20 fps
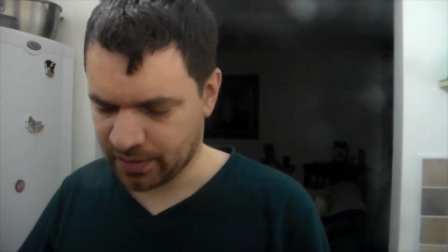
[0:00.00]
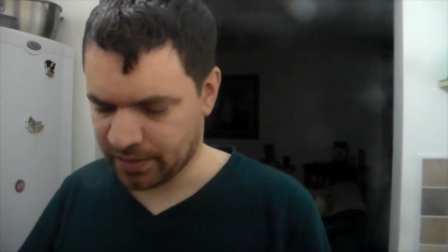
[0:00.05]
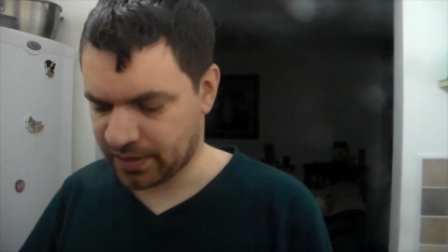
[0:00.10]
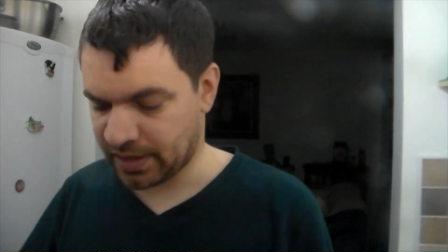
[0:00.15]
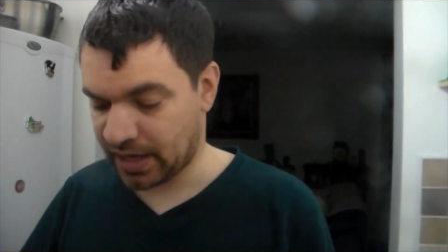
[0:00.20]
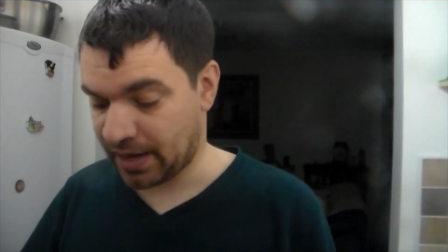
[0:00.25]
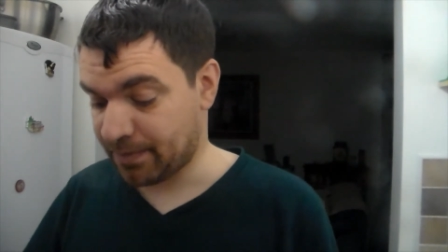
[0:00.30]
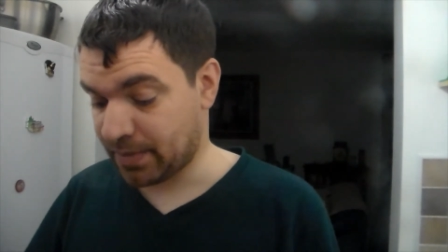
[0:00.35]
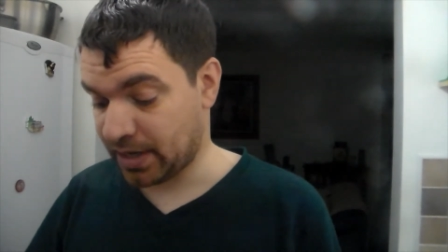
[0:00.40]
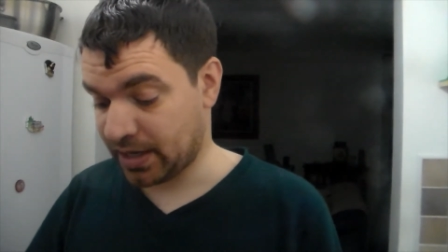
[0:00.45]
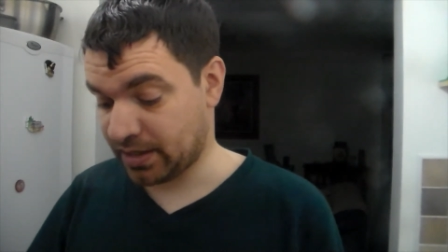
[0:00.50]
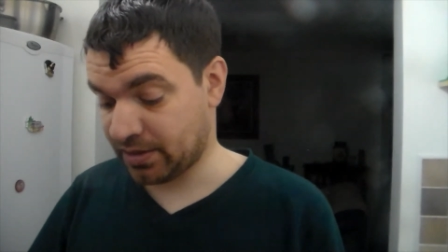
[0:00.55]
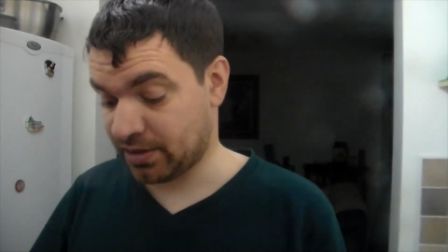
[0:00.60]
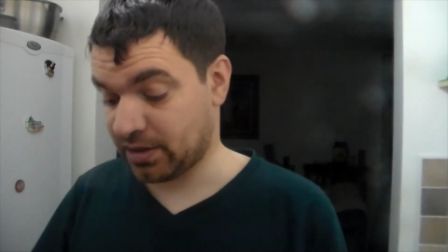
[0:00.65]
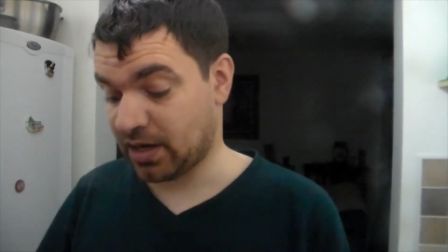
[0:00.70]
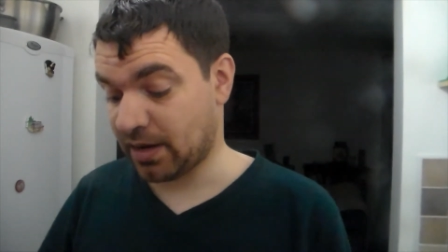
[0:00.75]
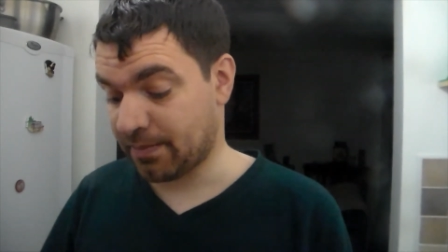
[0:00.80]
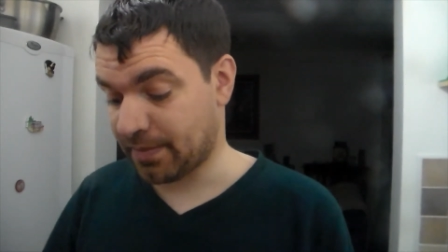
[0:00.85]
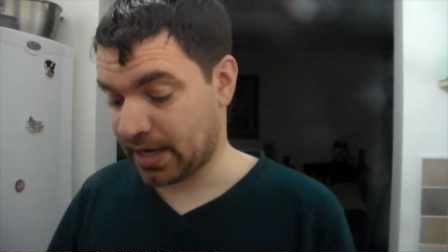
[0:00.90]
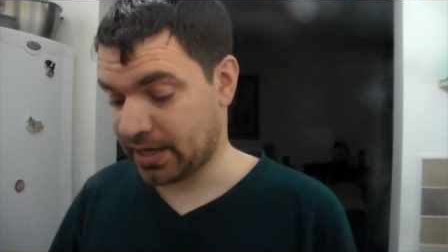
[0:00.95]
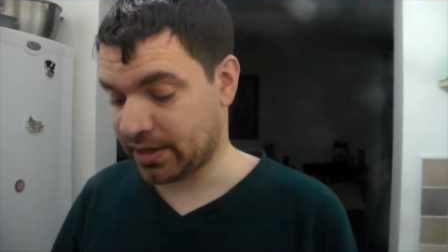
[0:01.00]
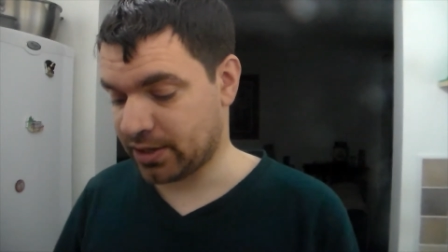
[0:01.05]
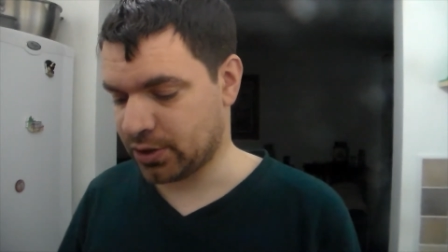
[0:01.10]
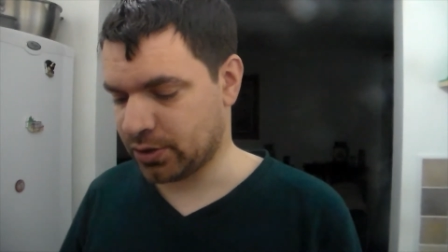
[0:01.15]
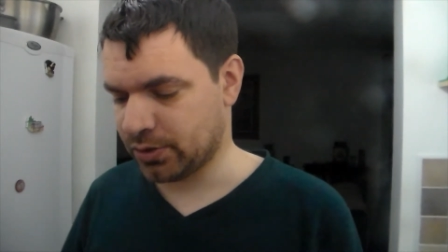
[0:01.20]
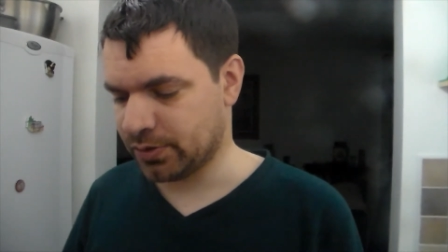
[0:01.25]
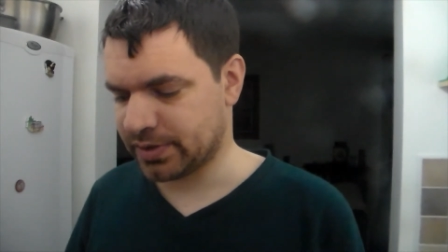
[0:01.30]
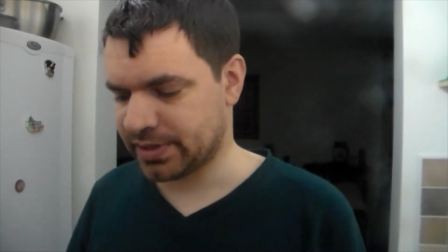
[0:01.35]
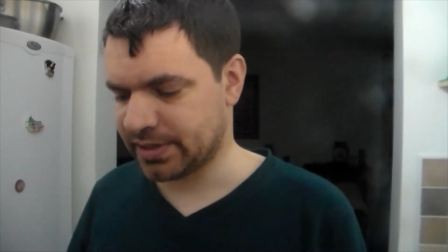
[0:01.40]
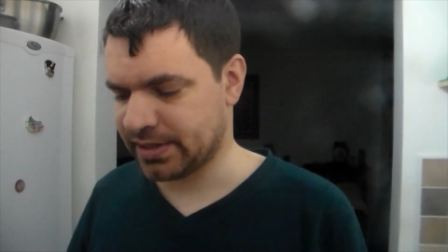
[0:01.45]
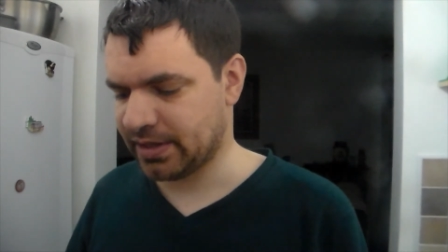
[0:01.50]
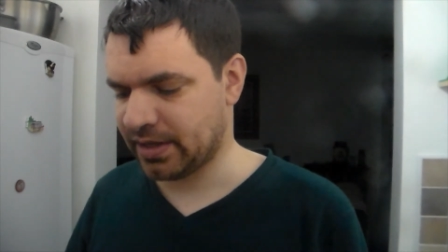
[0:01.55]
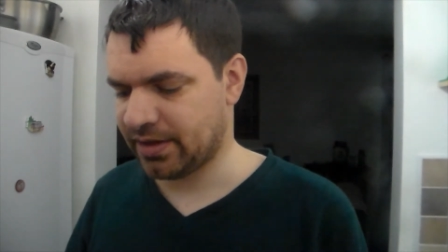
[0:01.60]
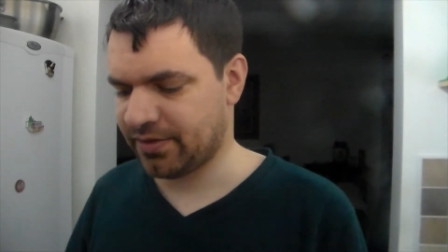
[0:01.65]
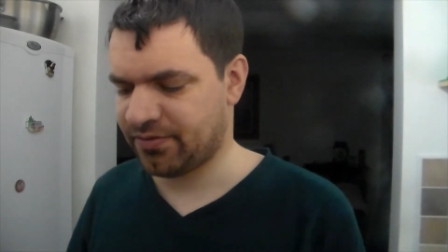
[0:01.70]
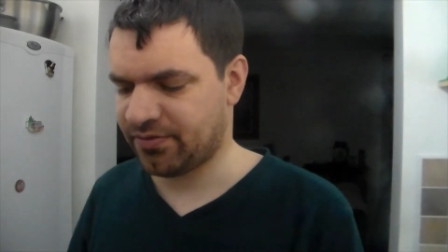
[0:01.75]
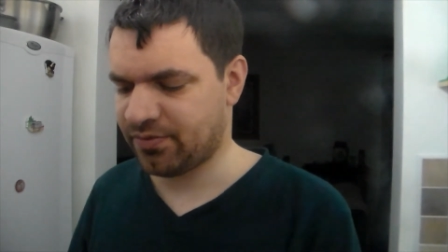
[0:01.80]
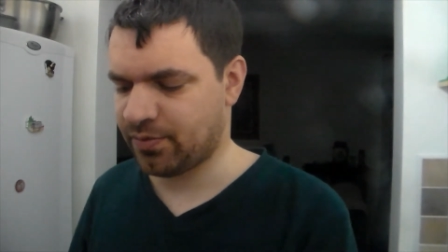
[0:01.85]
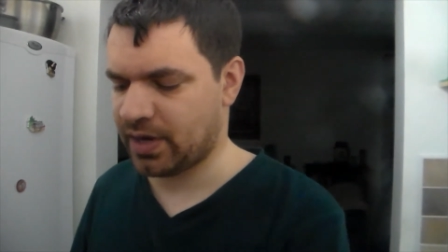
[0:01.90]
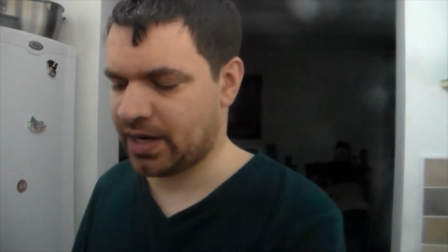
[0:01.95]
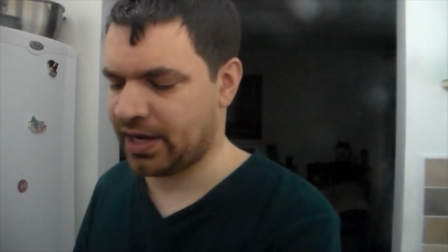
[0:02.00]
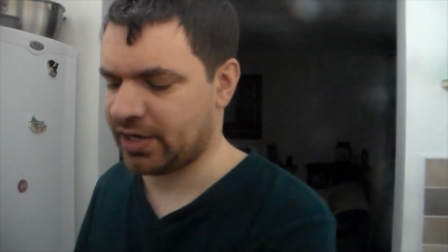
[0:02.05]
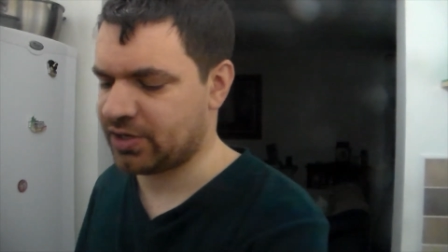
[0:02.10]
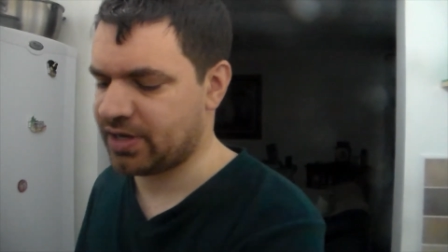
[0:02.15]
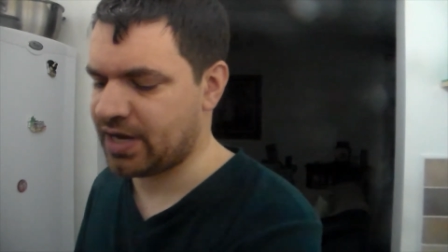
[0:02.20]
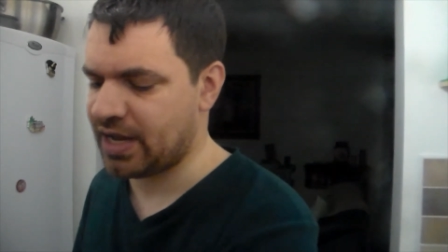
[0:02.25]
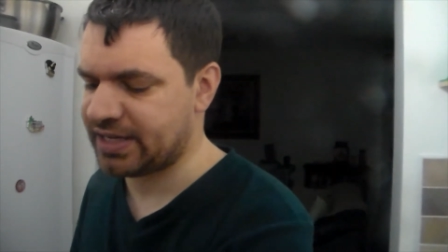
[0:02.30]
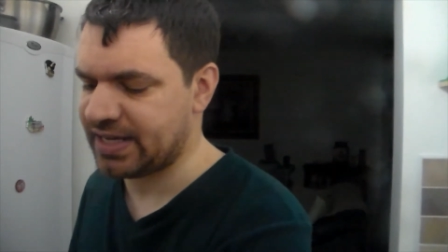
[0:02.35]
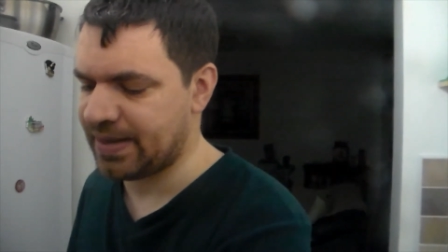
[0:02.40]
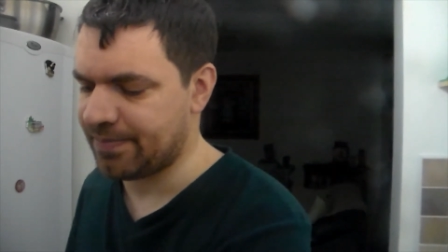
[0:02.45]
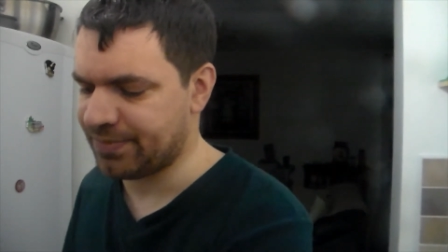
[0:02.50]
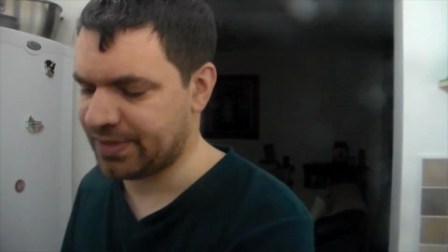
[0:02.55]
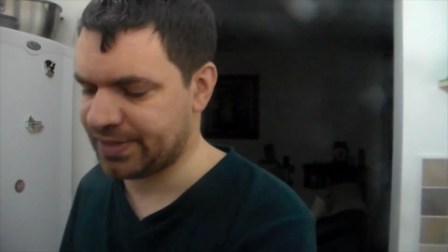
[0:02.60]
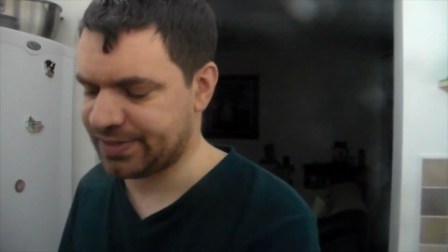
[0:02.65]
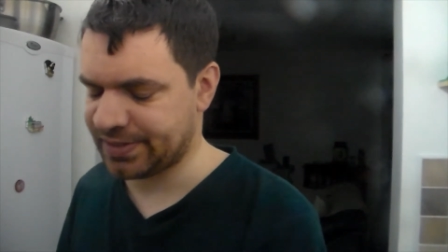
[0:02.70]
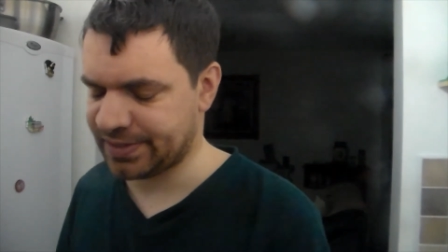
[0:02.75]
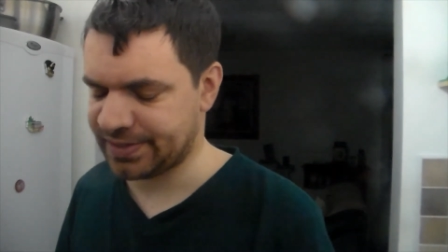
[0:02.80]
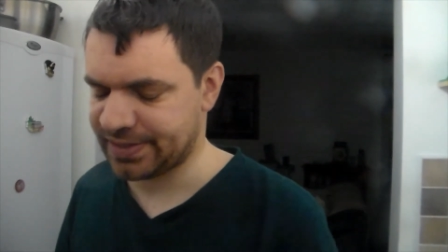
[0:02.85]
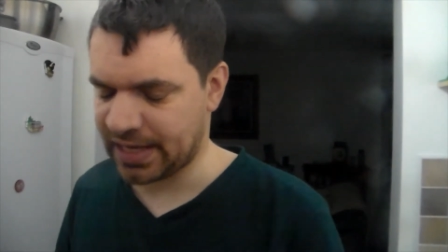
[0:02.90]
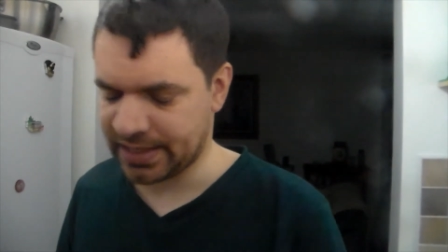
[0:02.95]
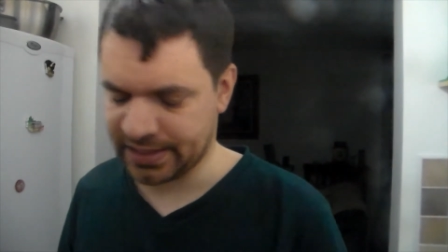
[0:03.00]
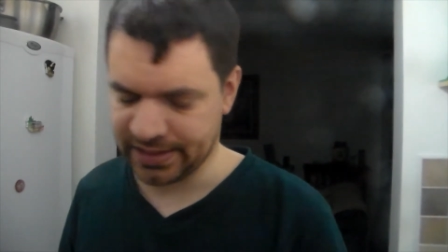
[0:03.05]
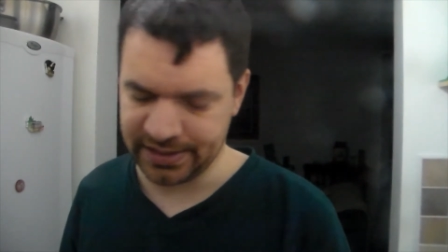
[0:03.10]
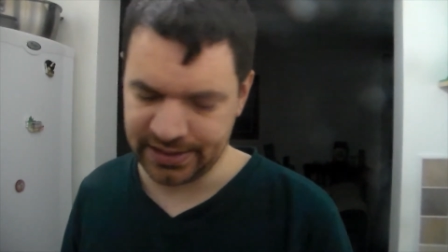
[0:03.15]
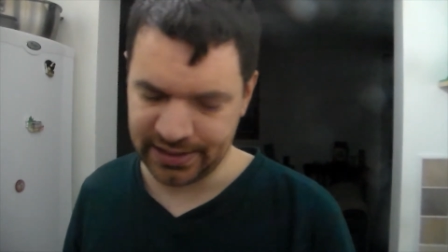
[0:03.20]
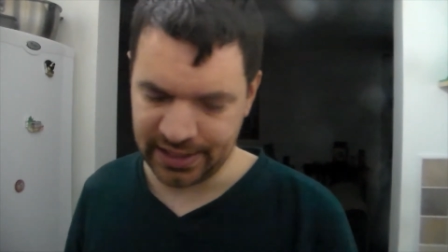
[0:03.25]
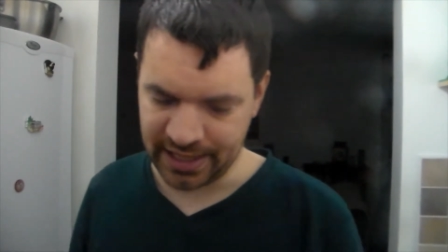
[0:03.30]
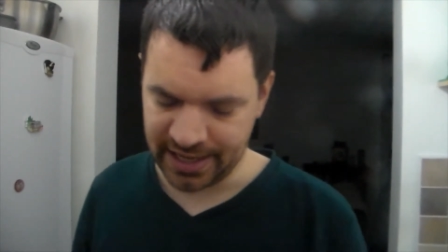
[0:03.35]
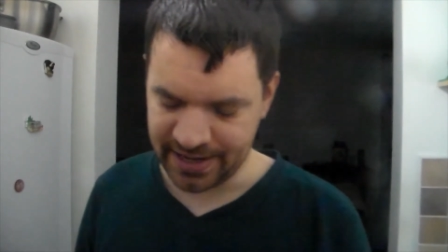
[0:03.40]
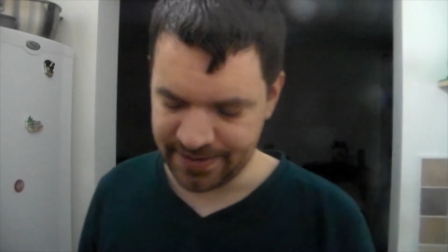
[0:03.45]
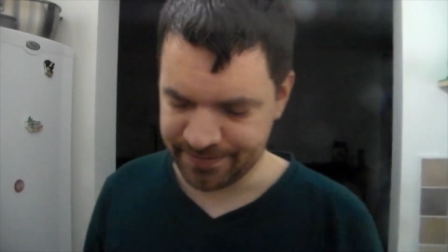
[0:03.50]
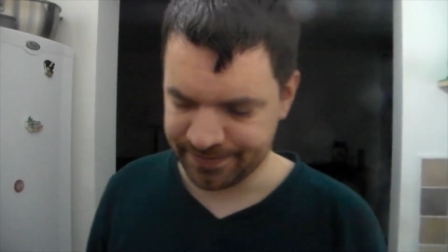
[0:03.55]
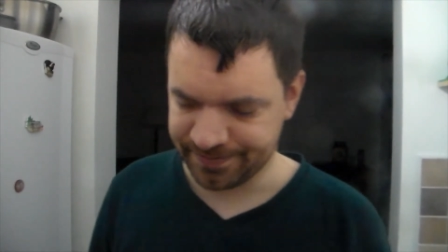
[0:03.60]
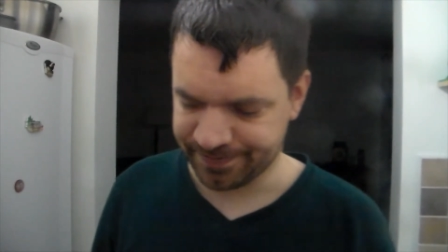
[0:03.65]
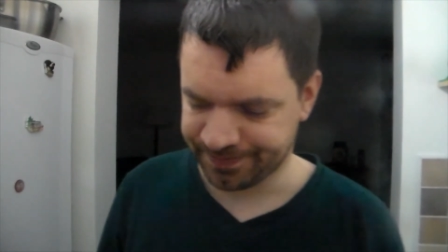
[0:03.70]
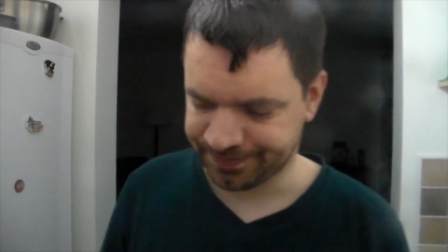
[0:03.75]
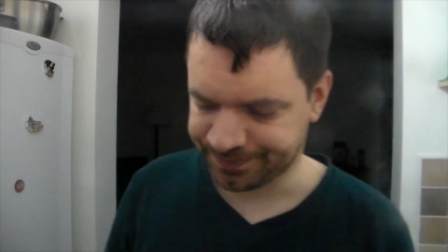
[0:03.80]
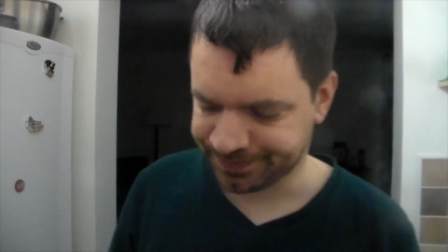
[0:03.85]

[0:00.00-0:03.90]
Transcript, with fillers: that I might that I might use when I attempt this the second time.